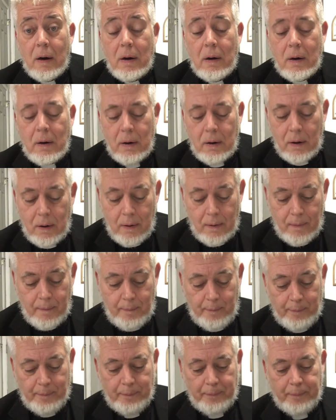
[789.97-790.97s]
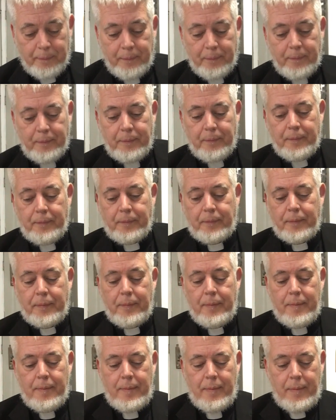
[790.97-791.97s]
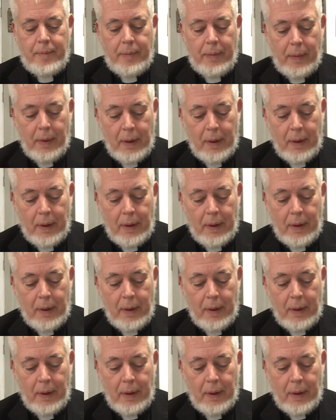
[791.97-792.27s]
No one is speaking in this clip.